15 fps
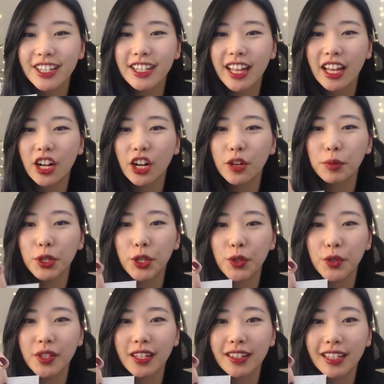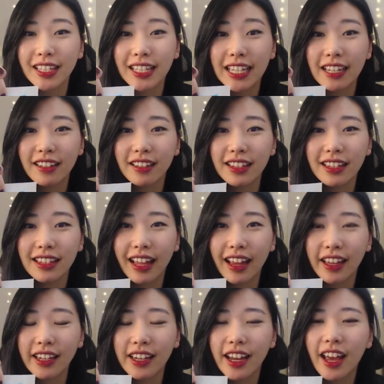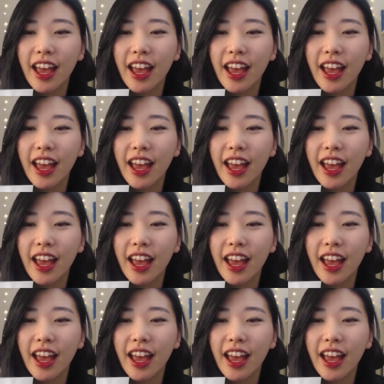that are produced as a T instead,